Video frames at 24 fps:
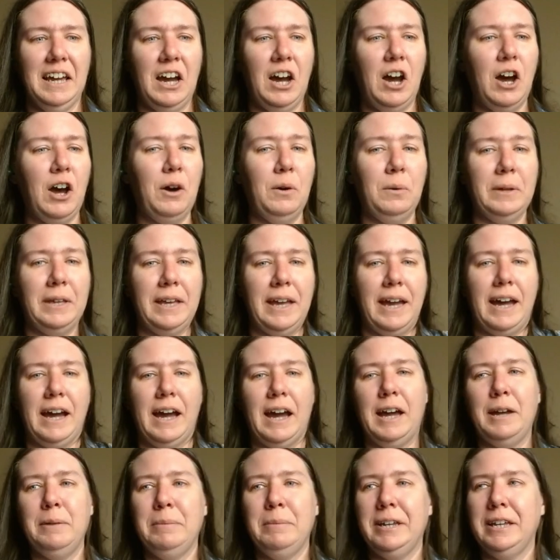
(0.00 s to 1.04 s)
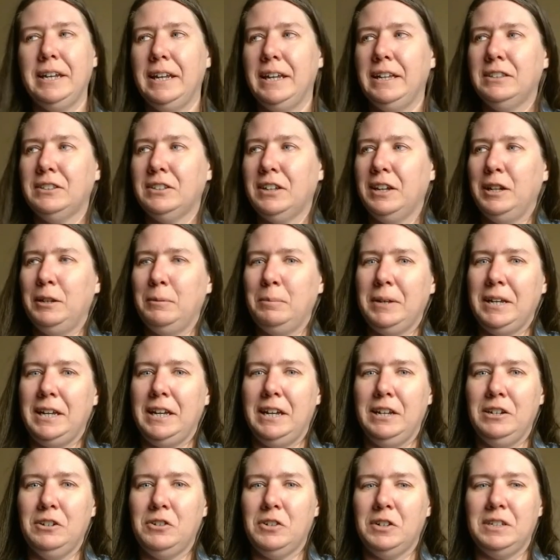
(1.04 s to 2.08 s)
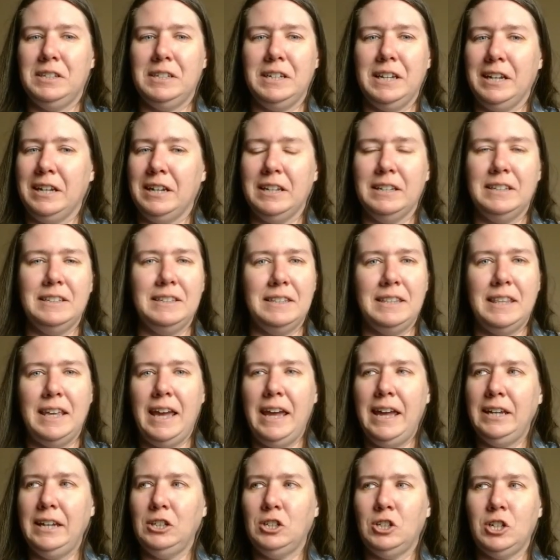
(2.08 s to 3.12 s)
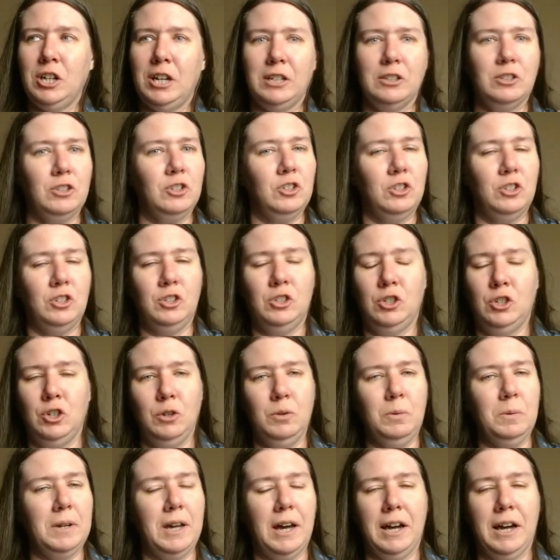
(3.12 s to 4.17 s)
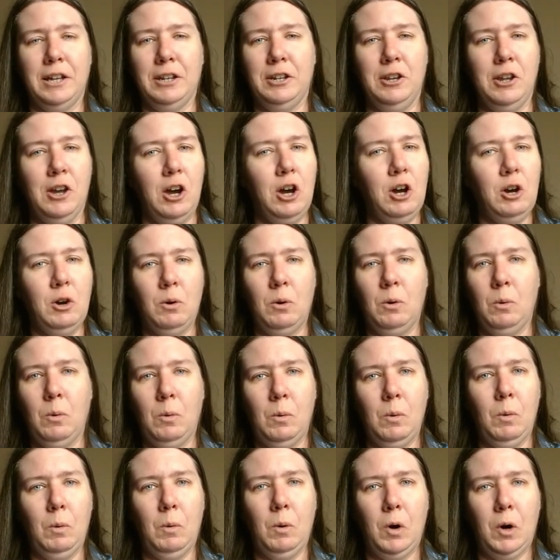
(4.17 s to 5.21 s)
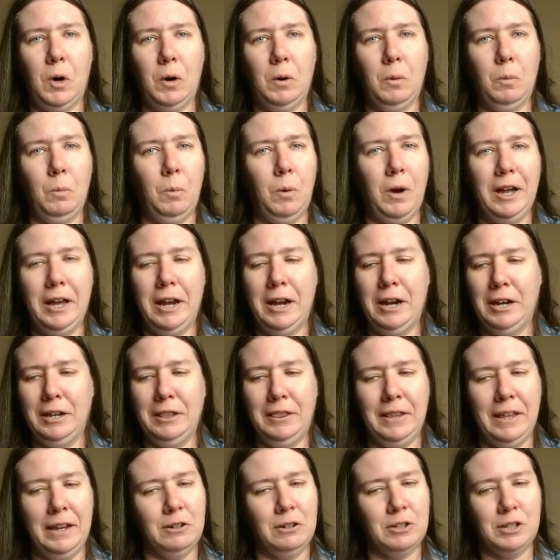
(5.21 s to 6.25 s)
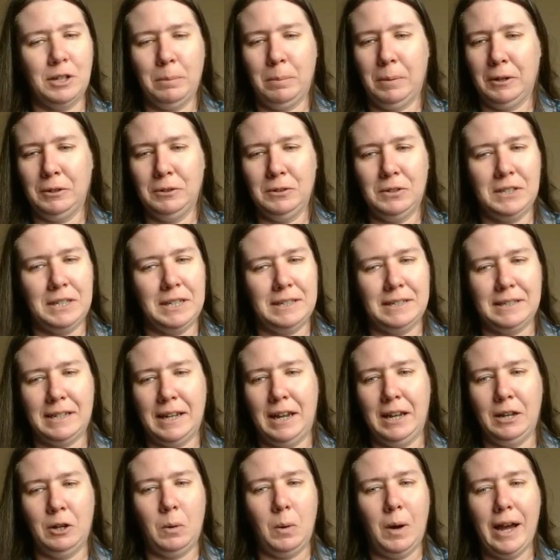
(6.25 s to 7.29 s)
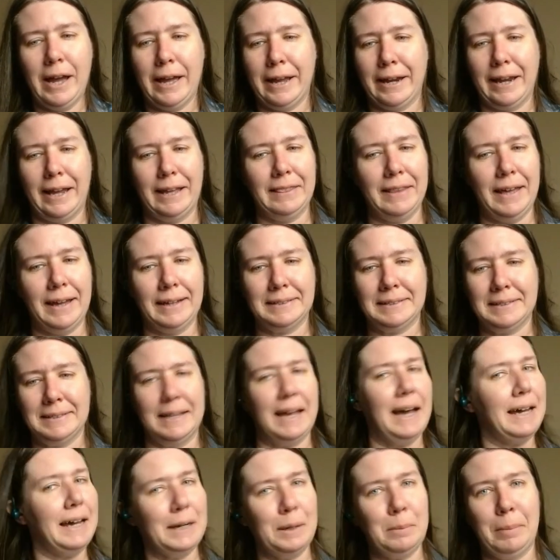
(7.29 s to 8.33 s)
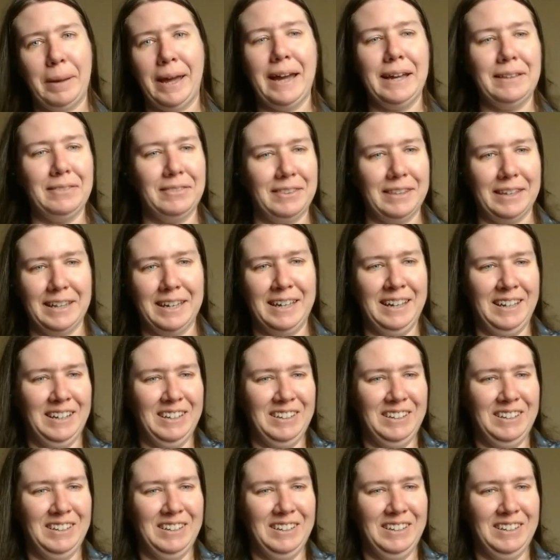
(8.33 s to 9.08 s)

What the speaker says: Oh, yeah. I mean, it's going to be interesting because they just do not know when they're supposed to stay quiet. And that's not a bad thing.